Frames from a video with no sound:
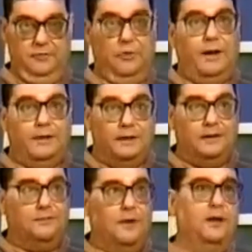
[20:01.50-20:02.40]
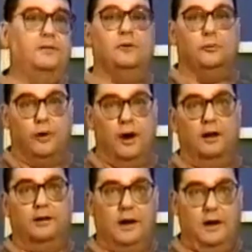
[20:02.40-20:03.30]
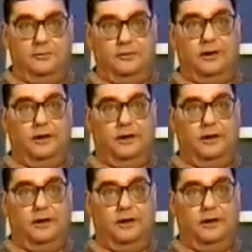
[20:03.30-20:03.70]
to identify the Iran-Contra